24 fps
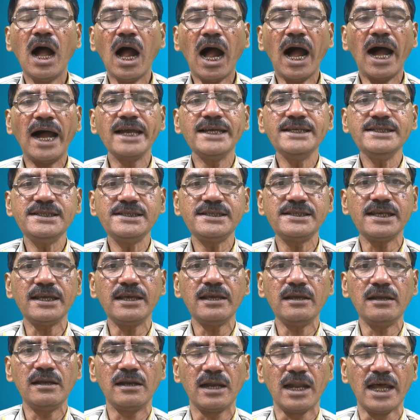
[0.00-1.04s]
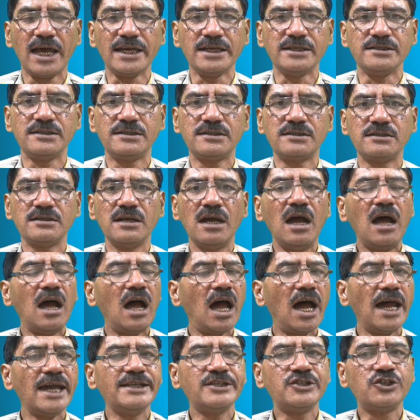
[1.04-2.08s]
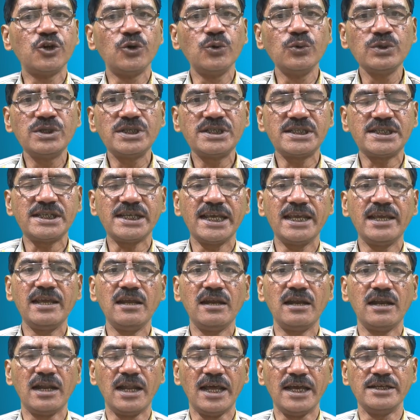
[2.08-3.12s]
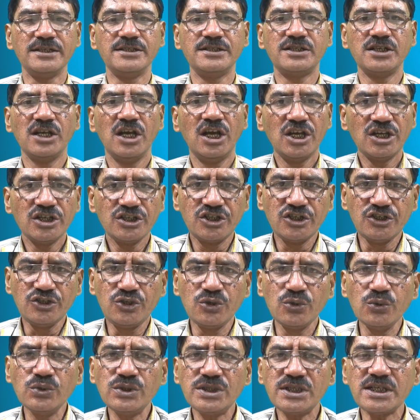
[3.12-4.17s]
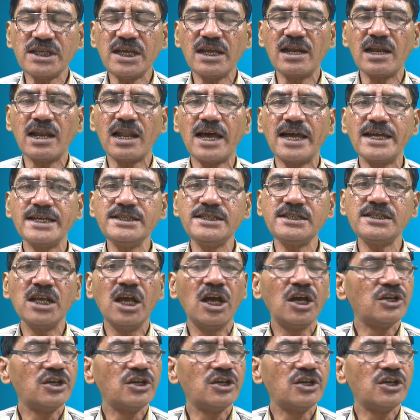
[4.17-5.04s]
I say lies. I don't say lies. Do you say lies?